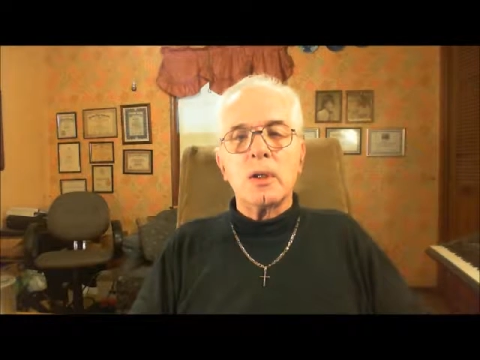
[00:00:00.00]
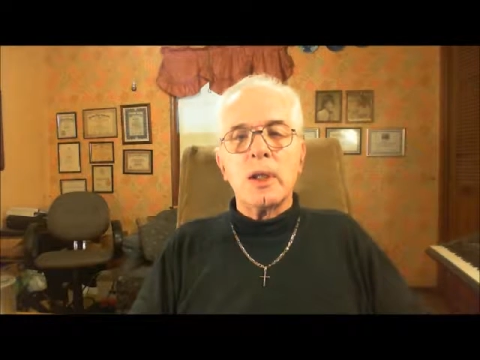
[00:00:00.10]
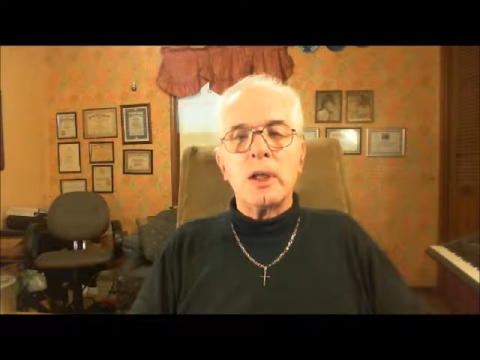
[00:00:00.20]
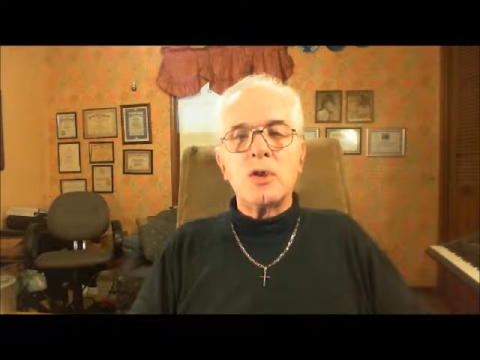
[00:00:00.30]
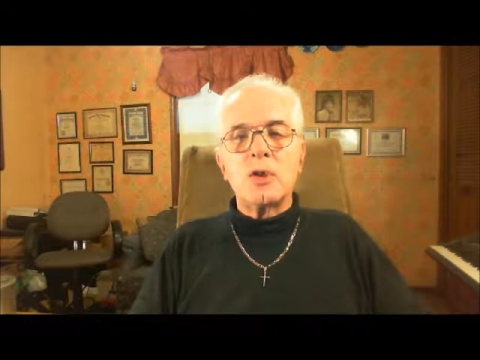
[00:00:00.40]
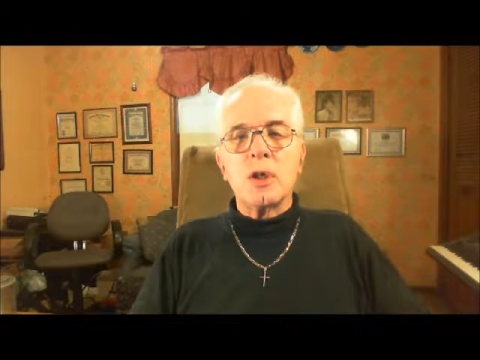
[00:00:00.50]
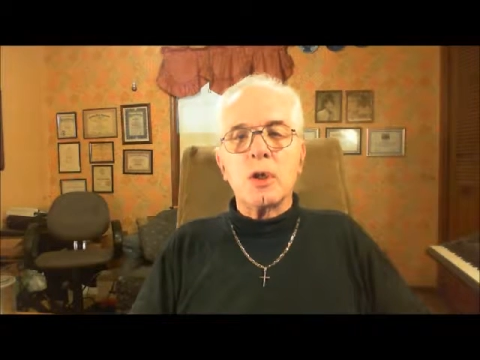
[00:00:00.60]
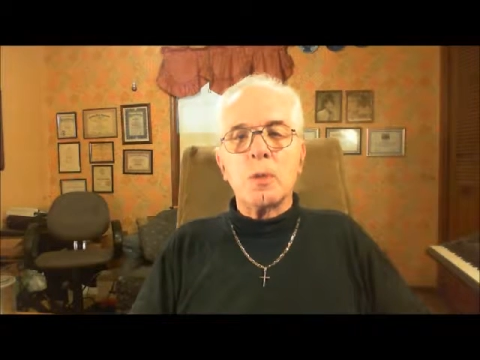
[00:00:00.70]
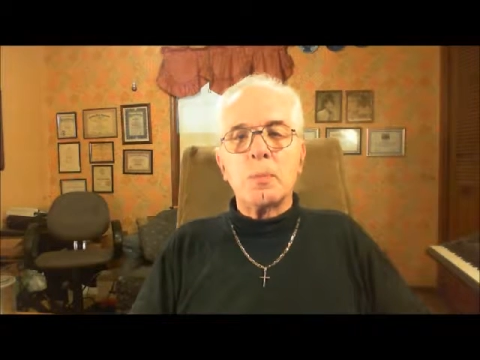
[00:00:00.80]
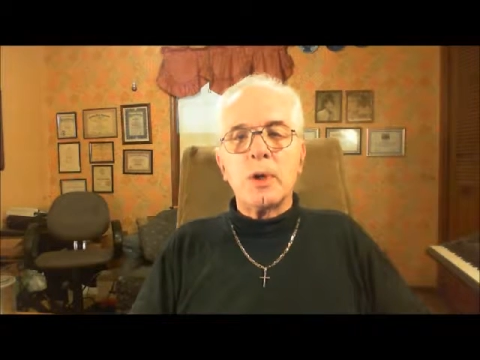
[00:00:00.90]
they
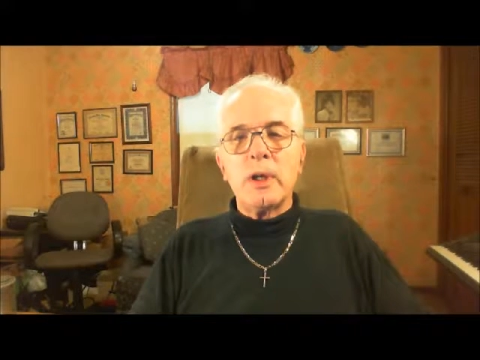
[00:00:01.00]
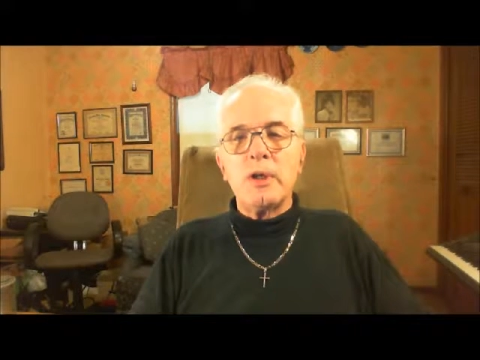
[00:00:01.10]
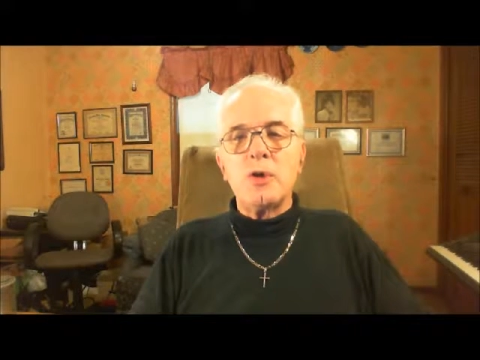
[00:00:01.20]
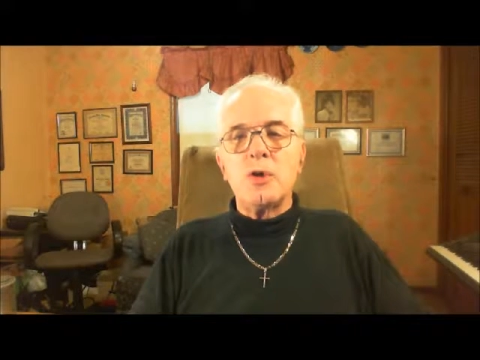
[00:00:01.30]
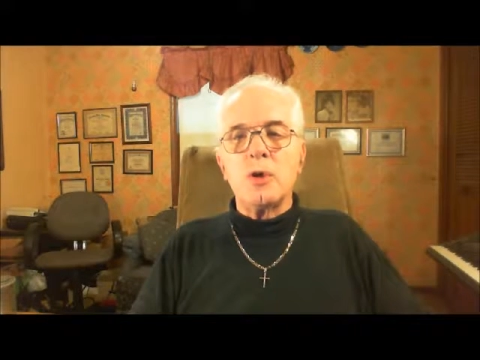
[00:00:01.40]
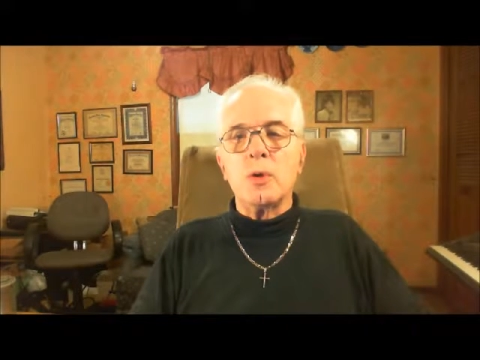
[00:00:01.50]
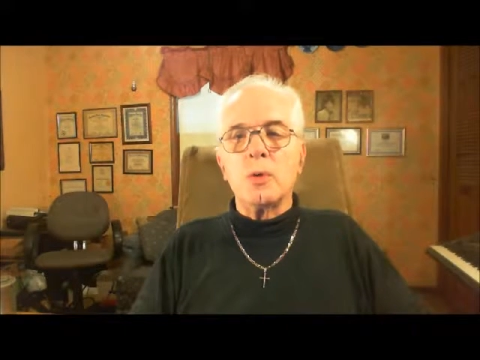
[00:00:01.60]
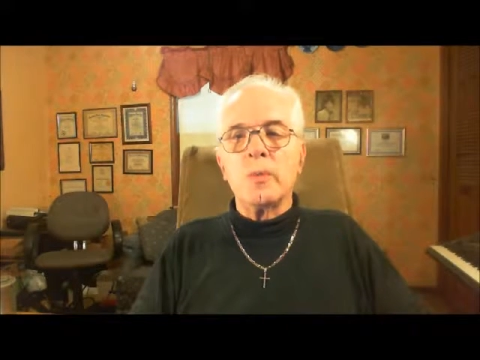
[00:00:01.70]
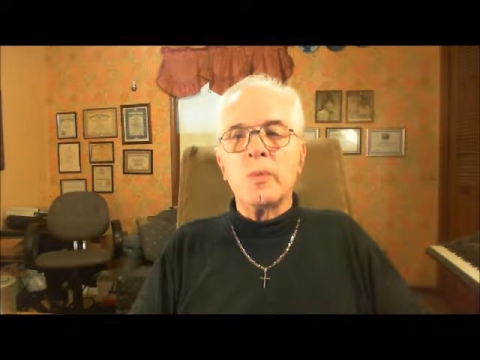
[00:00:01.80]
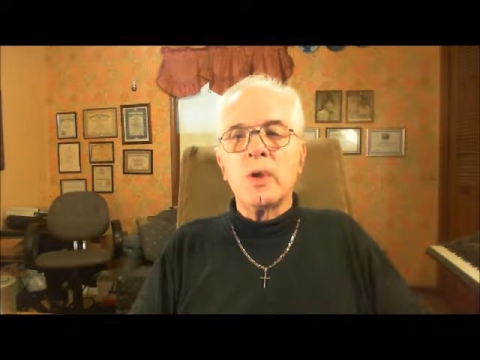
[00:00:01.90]
still praise
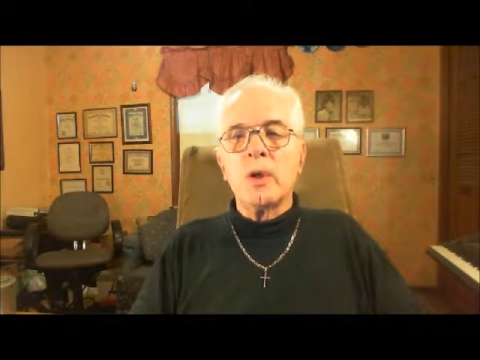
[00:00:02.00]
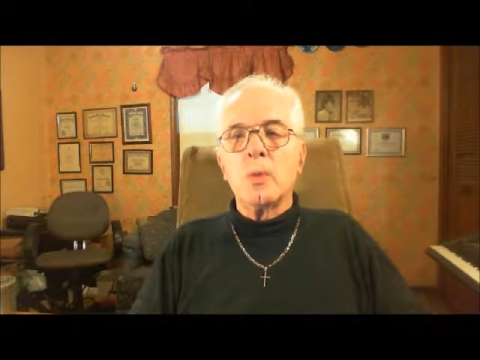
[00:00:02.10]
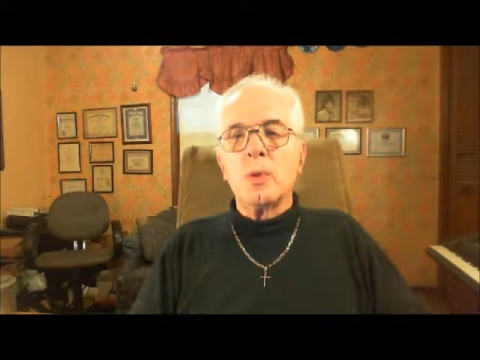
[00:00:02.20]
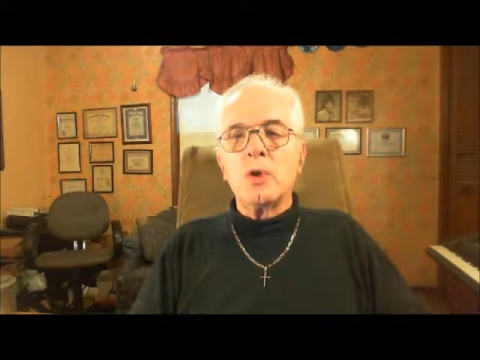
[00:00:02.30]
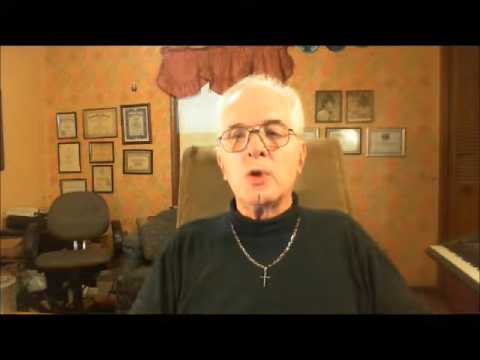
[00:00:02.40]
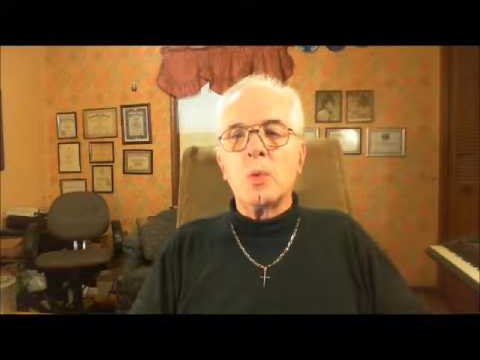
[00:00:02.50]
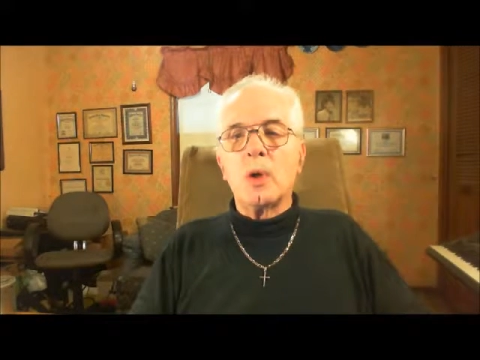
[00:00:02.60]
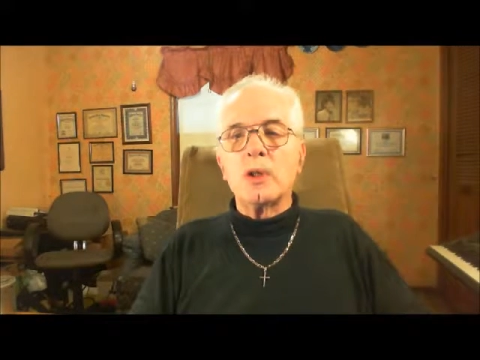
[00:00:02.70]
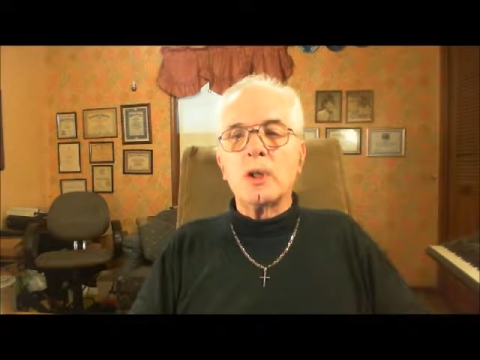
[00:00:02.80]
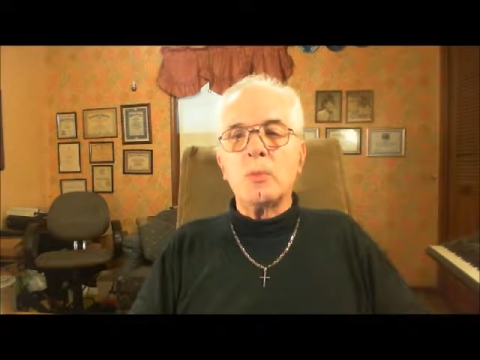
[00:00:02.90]
you. Would you
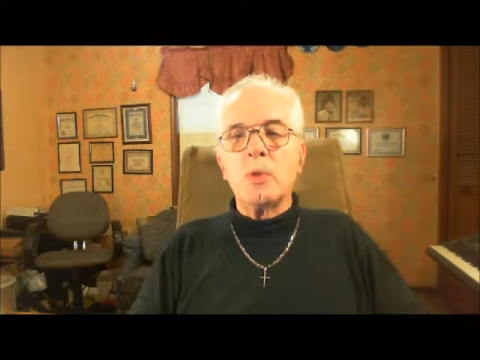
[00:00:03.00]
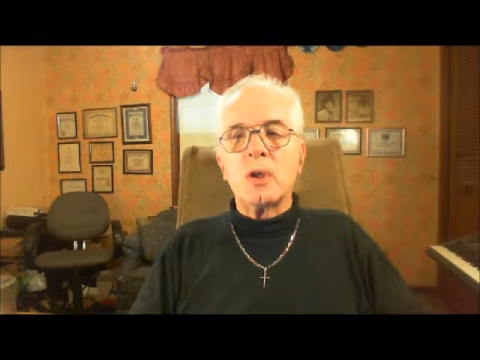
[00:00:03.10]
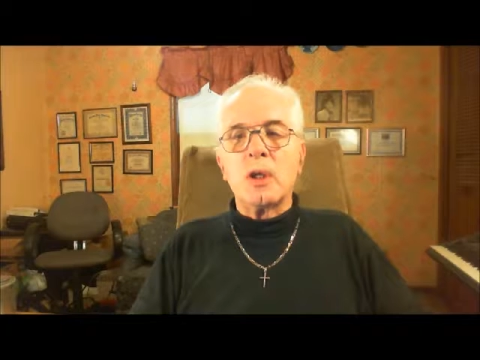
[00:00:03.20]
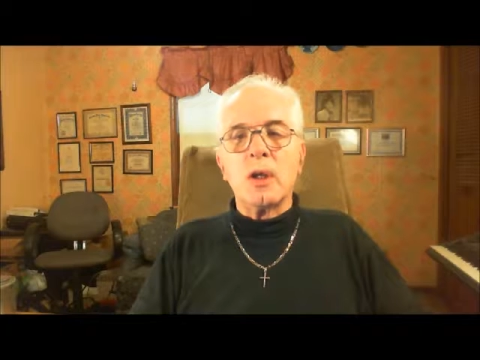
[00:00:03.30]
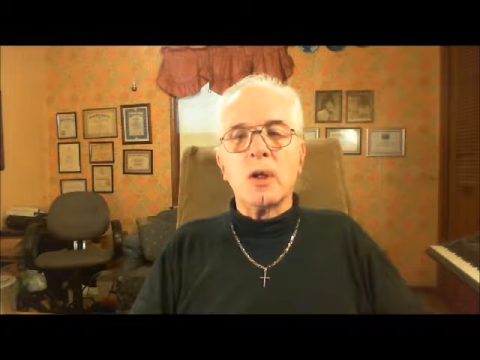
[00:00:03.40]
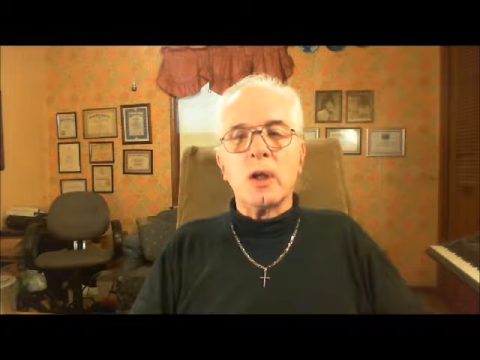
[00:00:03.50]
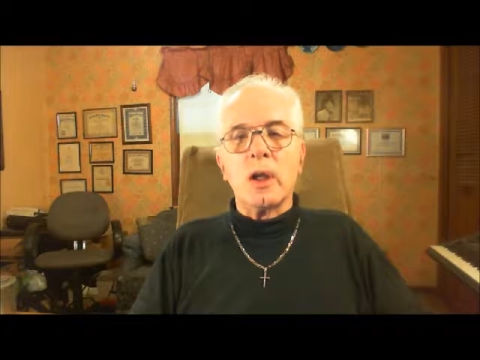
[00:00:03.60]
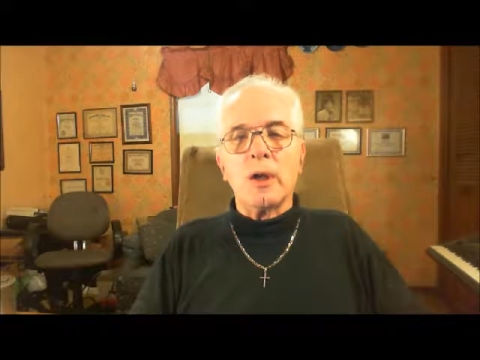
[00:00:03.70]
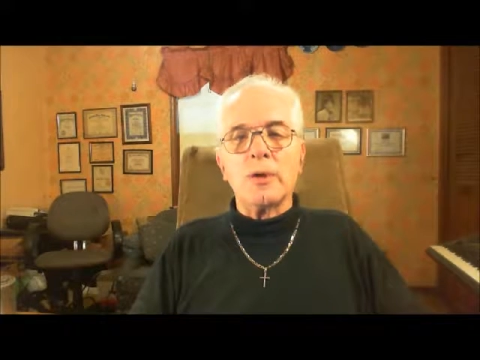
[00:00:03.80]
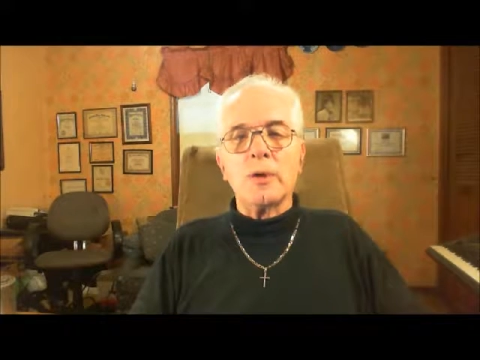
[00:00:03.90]
want them to
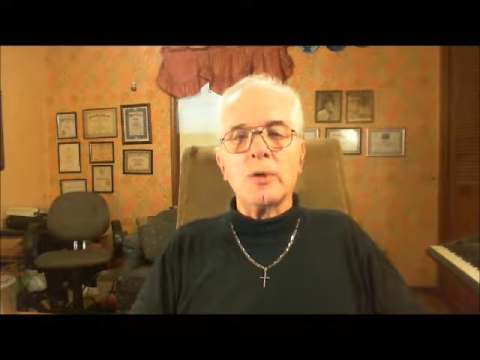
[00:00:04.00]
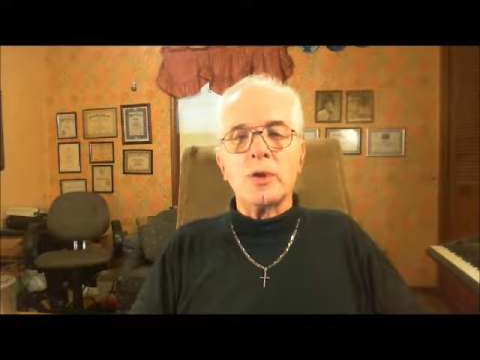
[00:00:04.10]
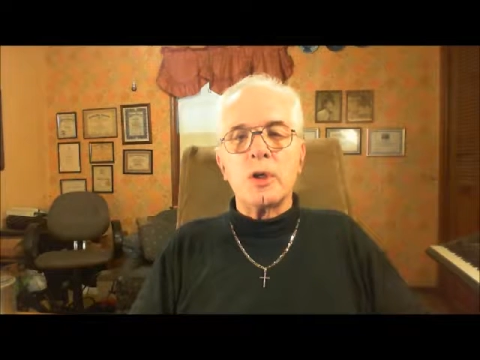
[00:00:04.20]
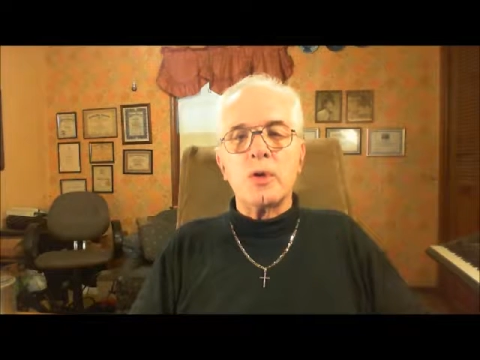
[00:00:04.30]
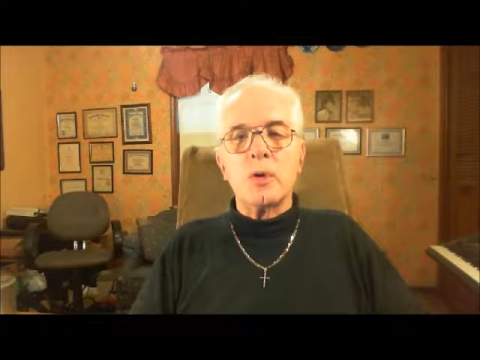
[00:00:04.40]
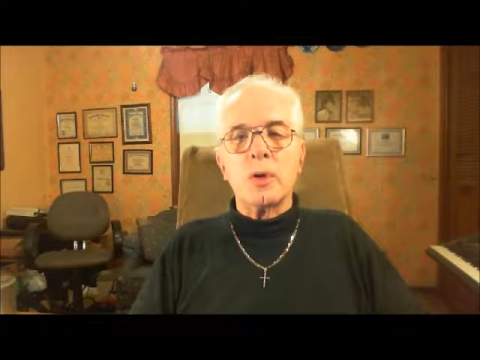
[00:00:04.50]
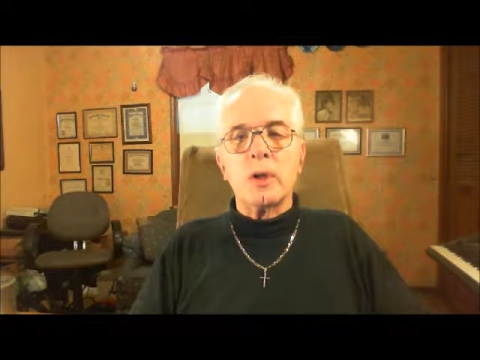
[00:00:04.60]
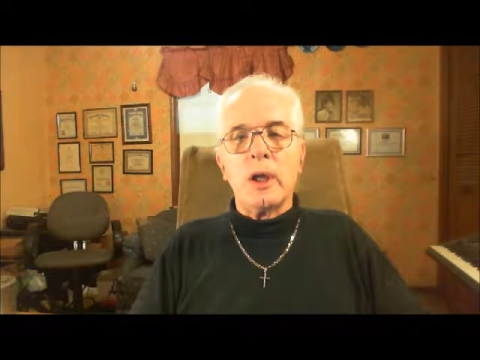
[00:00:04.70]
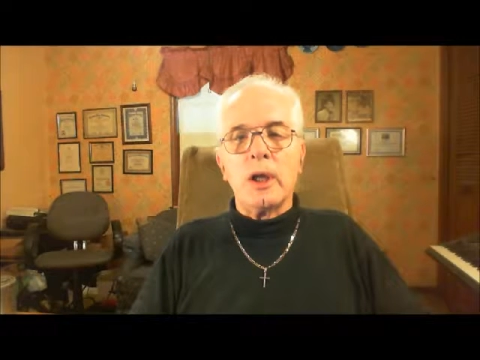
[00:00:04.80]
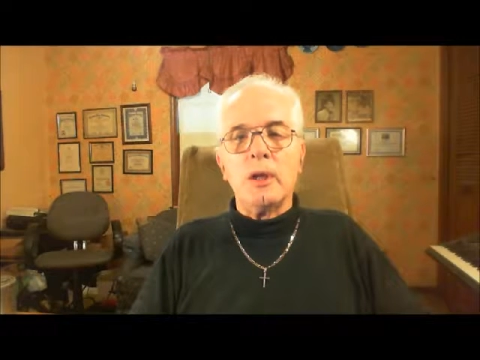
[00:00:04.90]
kill others in
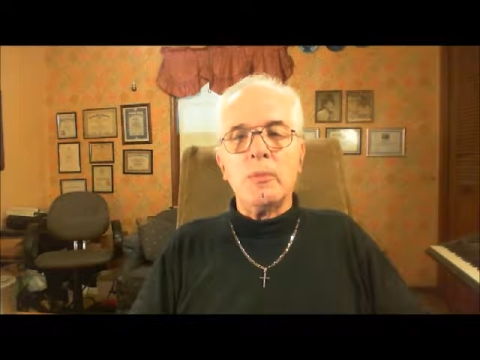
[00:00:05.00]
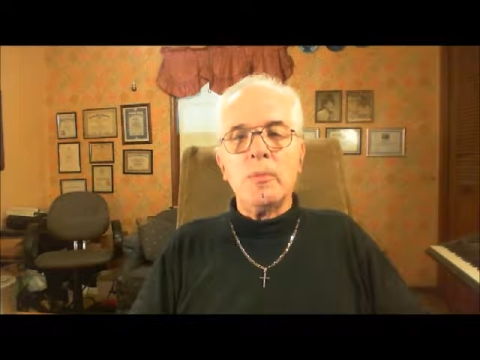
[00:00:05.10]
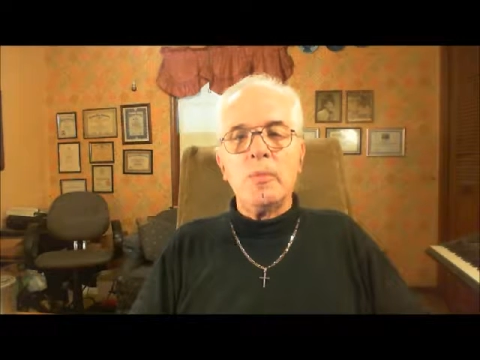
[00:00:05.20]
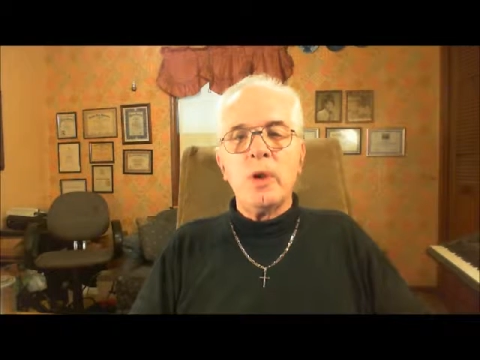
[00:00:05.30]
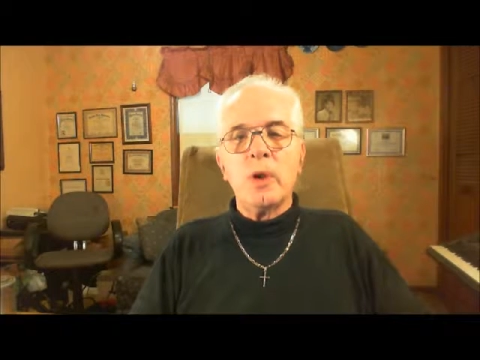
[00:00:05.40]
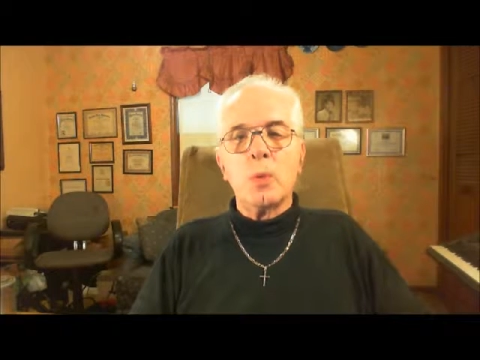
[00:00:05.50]
your name?